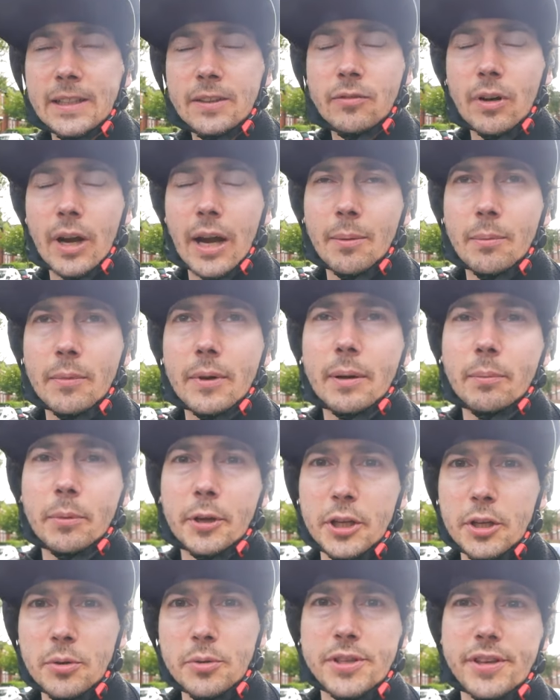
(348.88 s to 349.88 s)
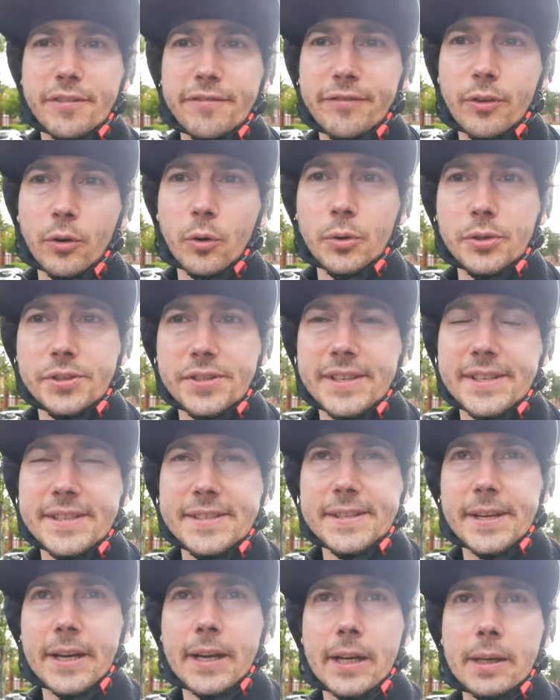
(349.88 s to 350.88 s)
Right, I'm going to use the force
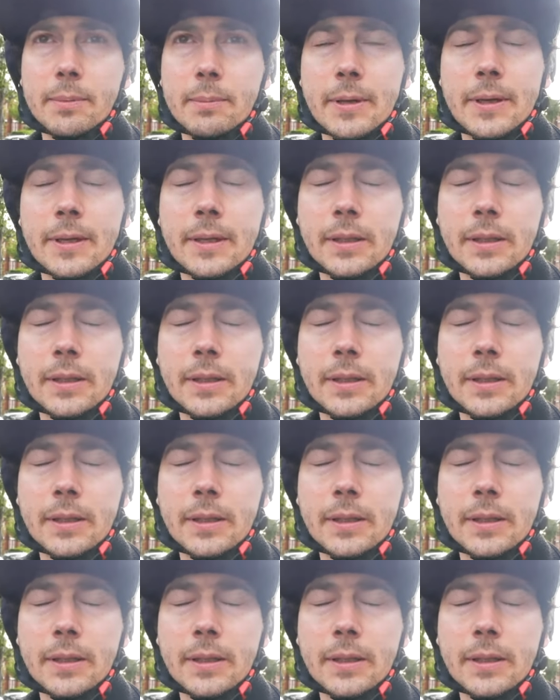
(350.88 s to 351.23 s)
this time.